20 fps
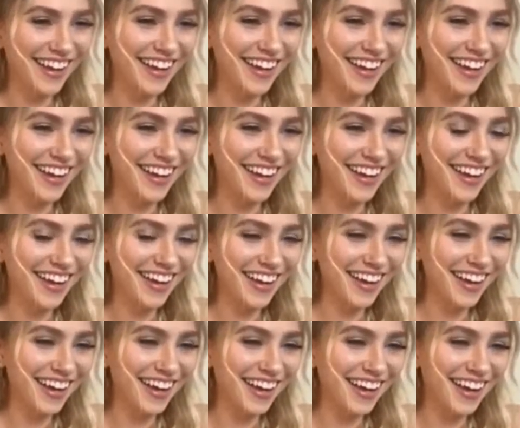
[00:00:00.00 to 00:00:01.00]

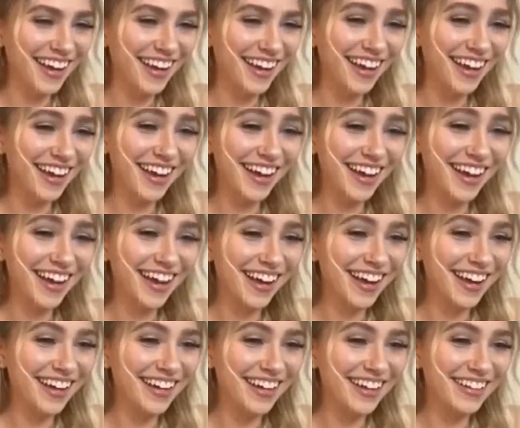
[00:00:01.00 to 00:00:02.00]

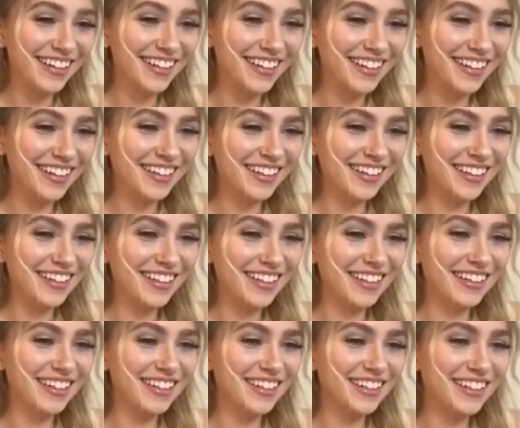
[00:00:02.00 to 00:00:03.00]

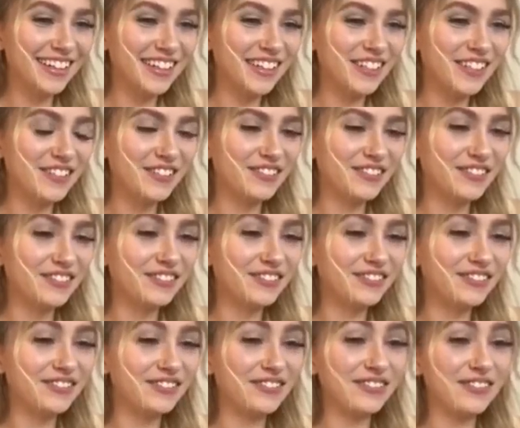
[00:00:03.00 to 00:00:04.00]

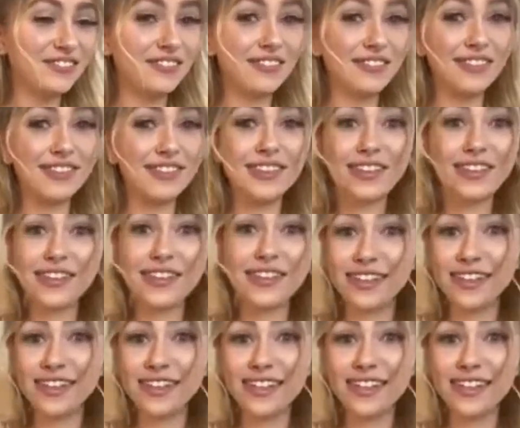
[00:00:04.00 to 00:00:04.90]
This person isn't speaking.